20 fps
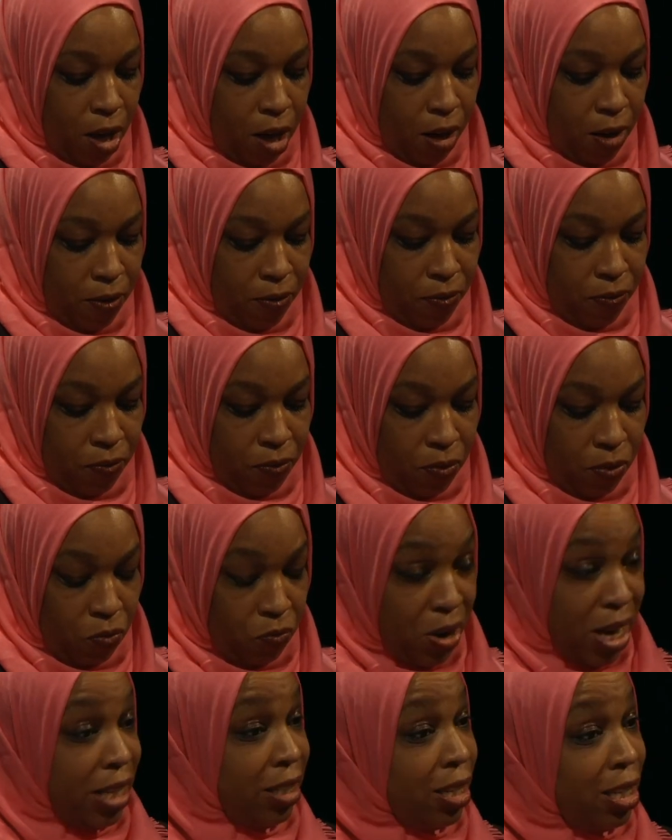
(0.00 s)
of
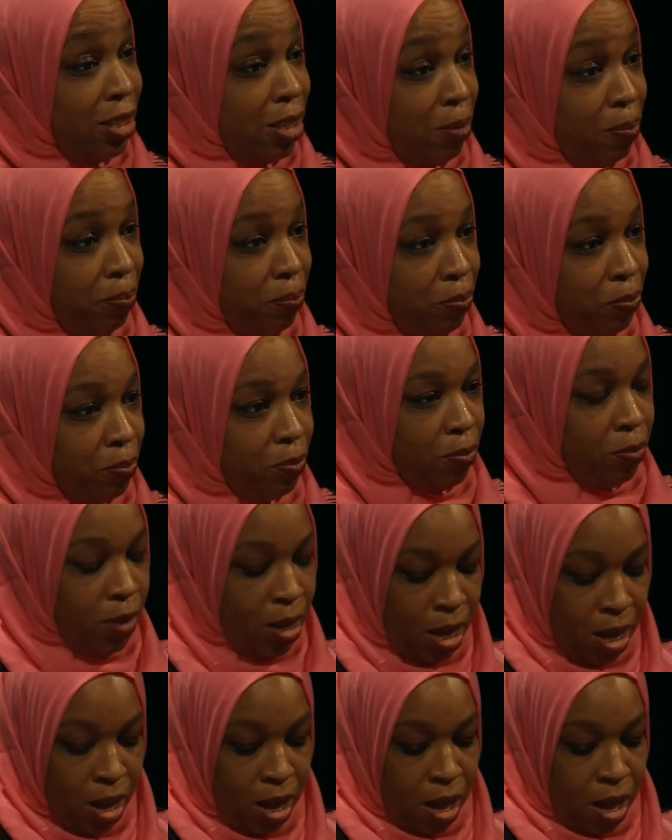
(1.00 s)
racism, mm-hmm.